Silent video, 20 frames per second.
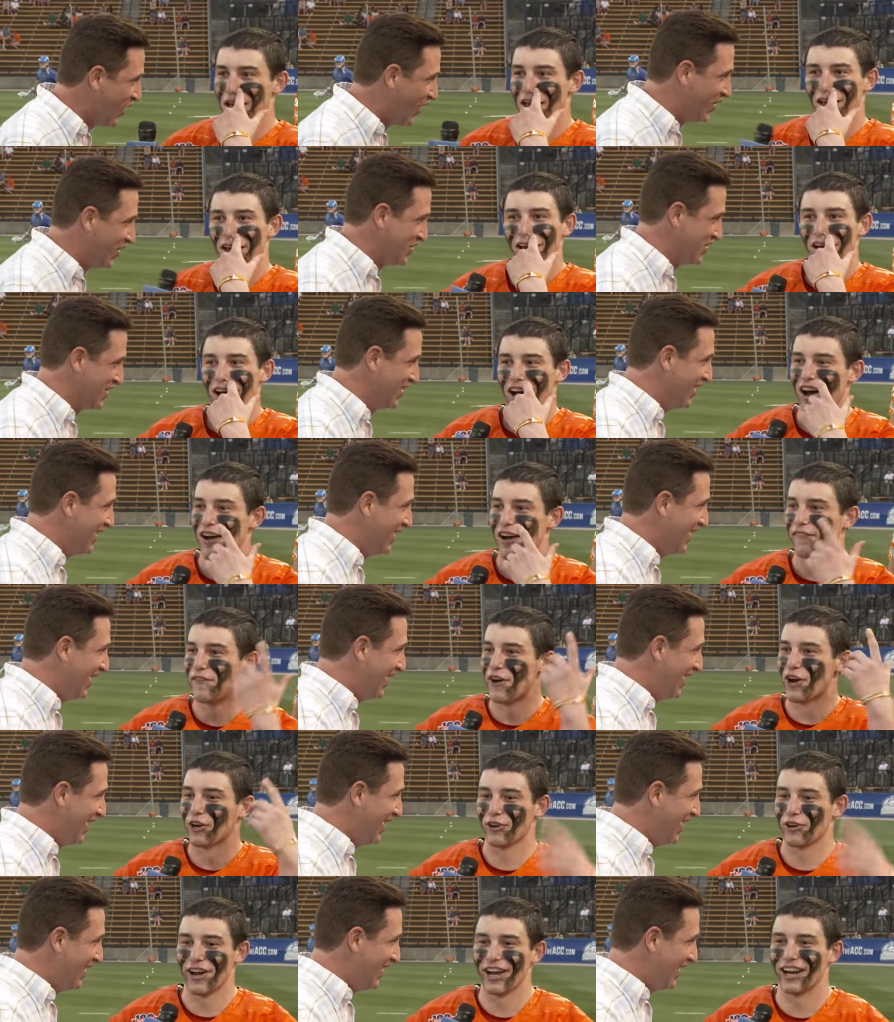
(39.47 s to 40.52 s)
Speaker 1: goals? Uh, it
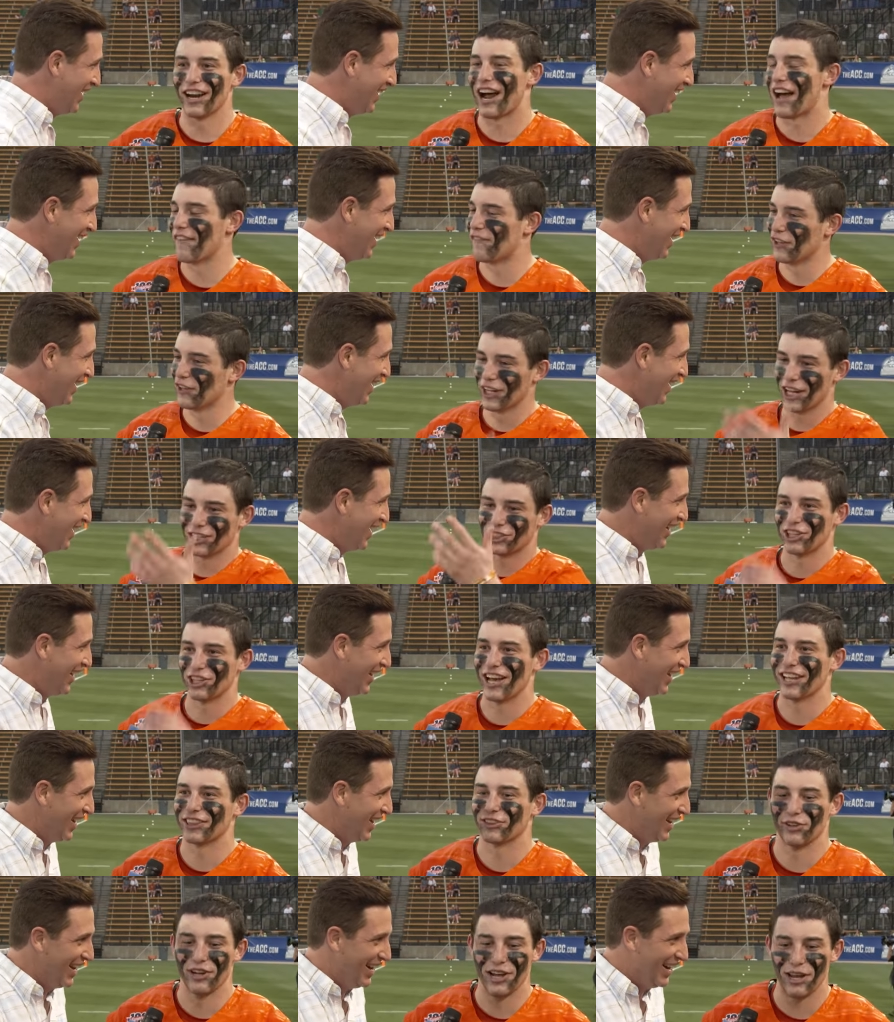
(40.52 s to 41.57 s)
felt great. I feel like I should
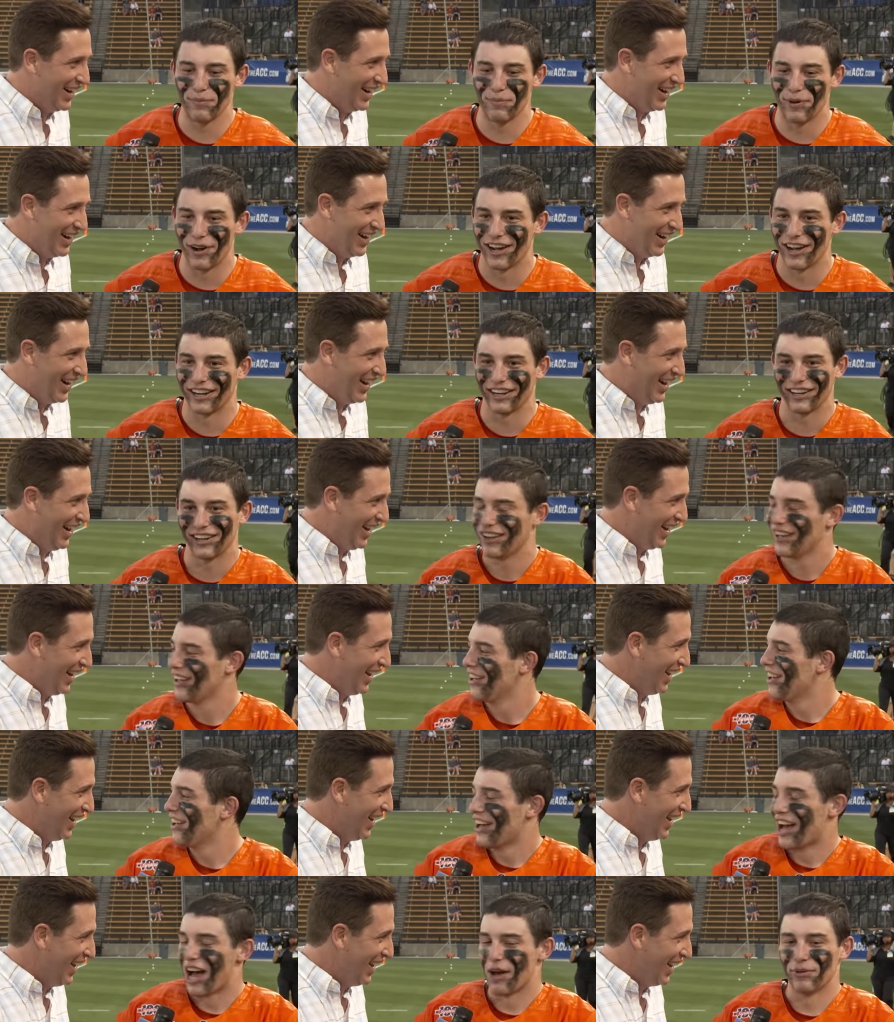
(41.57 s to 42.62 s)
have had three, but
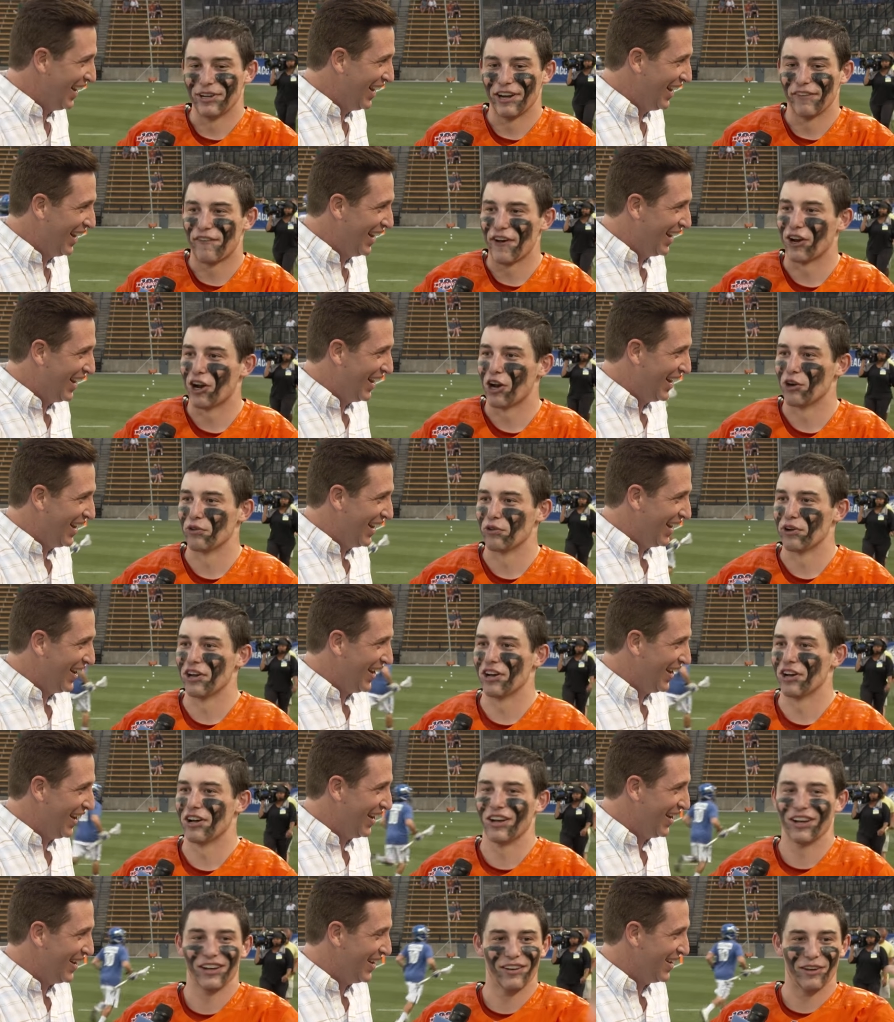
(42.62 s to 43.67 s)
I mean, it felt
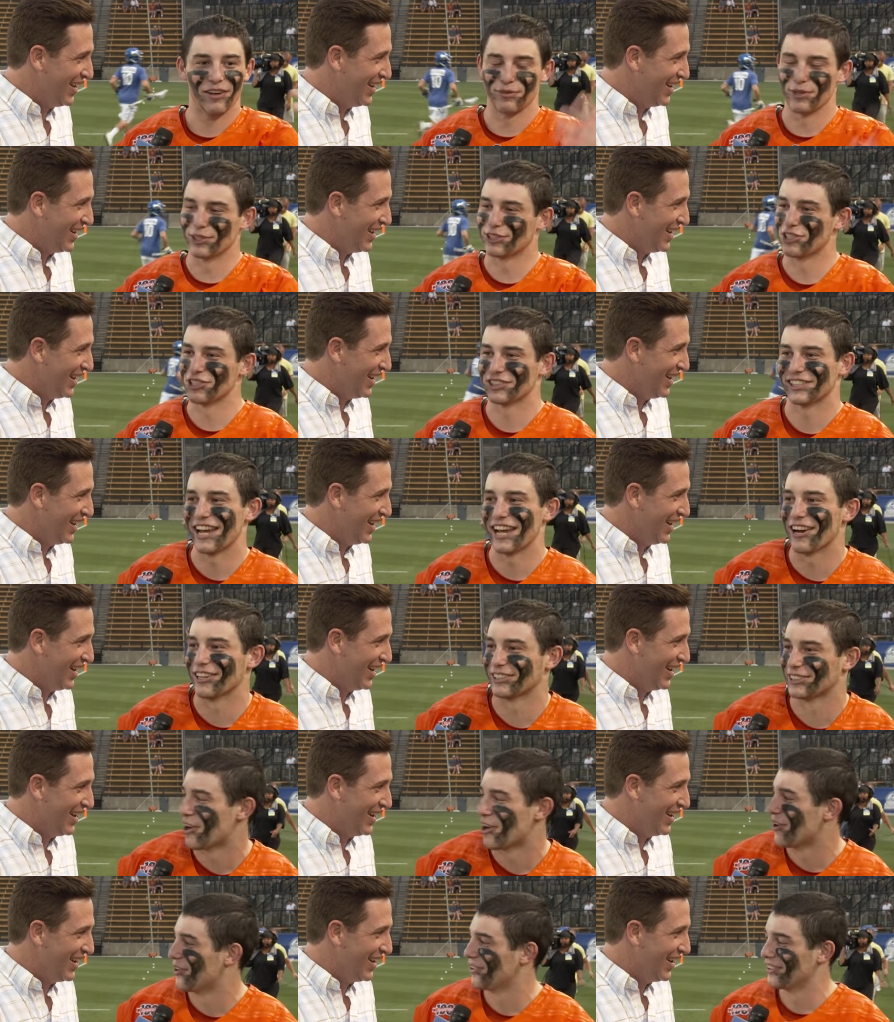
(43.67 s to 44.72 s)
unreal. Houston's there,
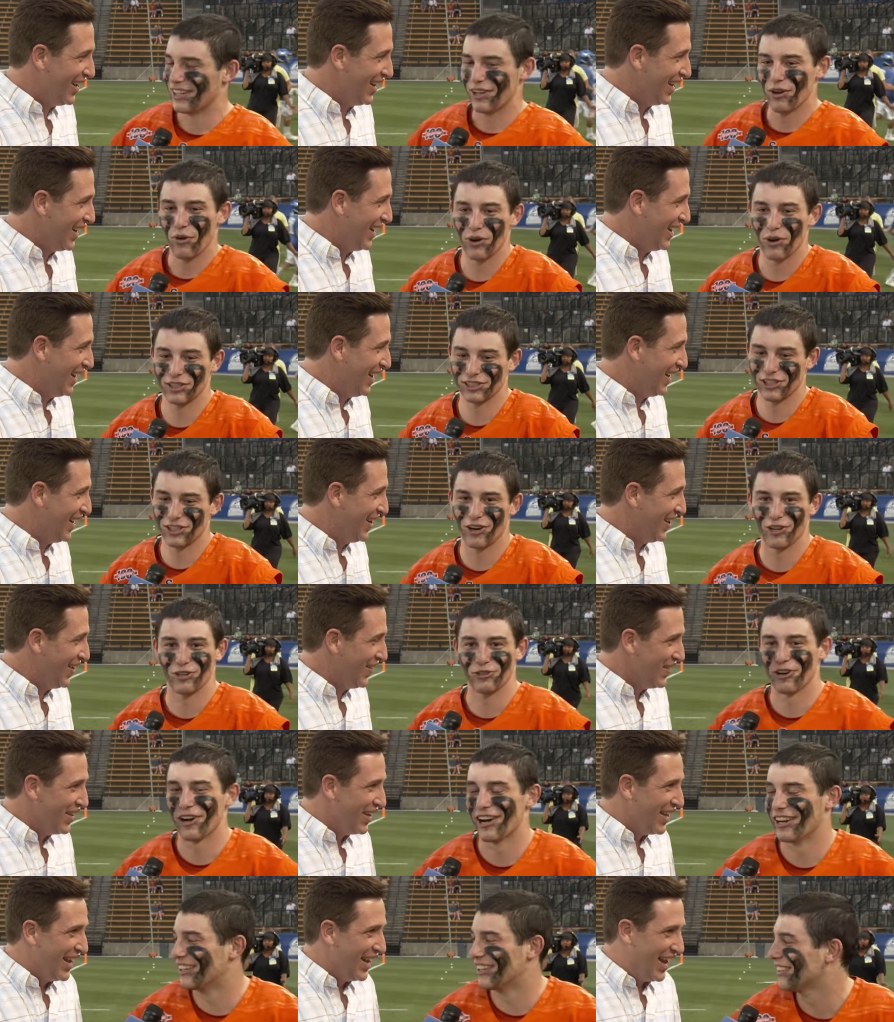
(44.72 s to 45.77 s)
so wasn't hard to
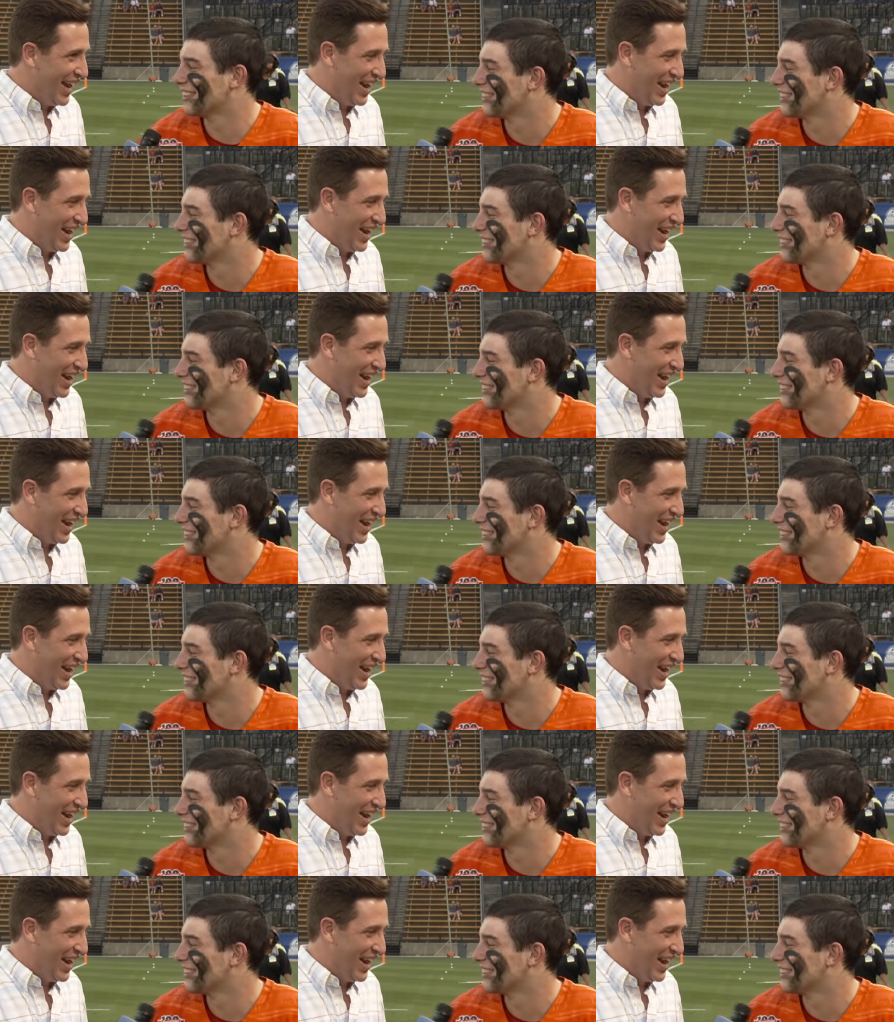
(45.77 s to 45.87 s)
run.